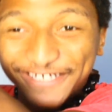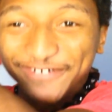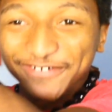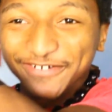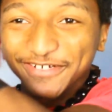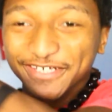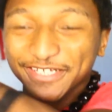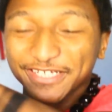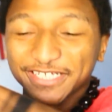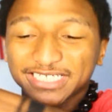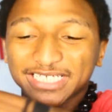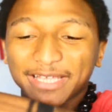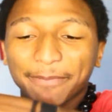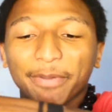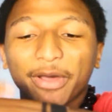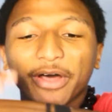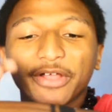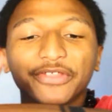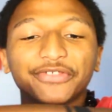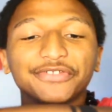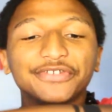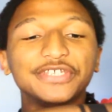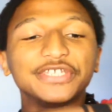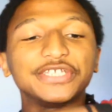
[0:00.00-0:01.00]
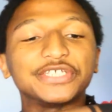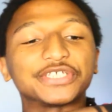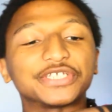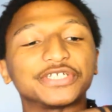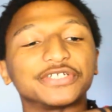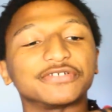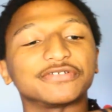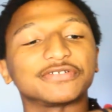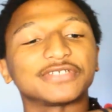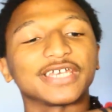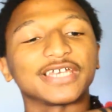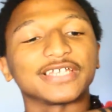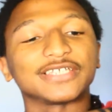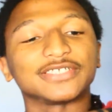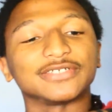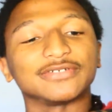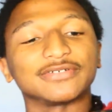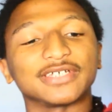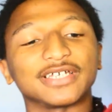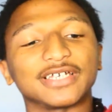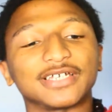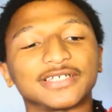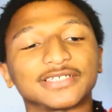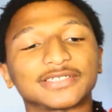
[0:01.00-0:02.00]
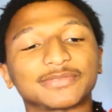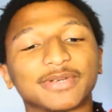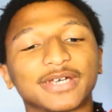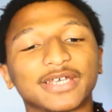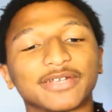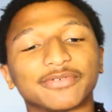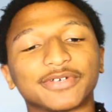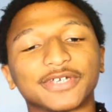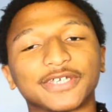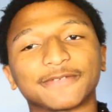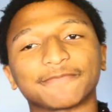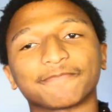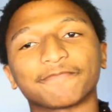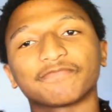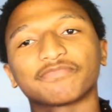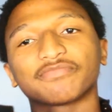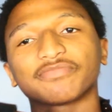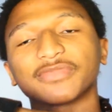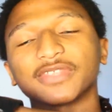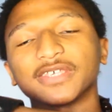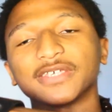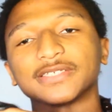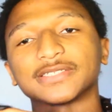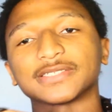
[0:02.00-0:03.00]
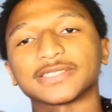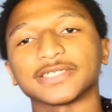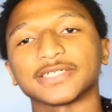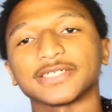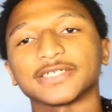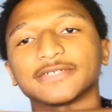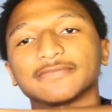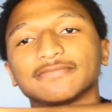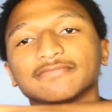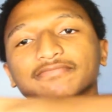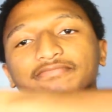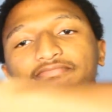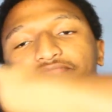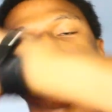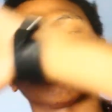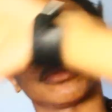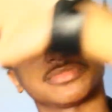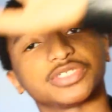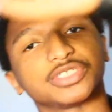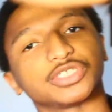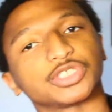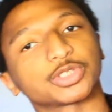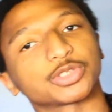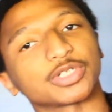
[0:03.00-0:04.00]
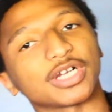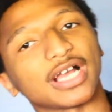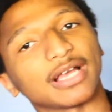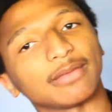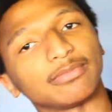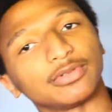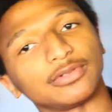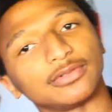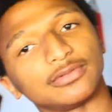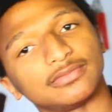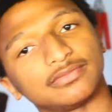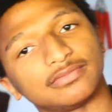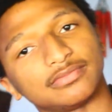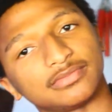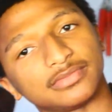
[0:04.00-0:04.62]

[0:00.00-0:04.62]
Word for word: This is a Polynesian tattoo, guys, by the way. It's tribal.